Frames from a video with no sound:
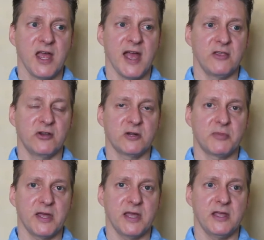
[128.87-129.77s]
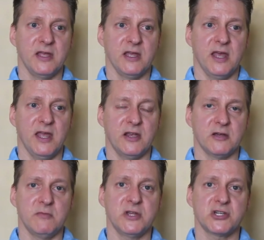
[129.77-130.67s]
and you're going to pay a
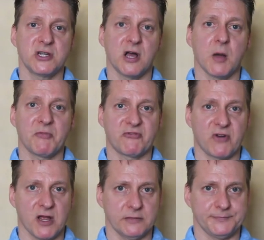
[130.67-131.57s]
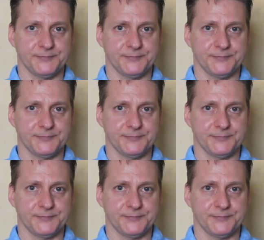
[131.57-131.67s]
commission up front.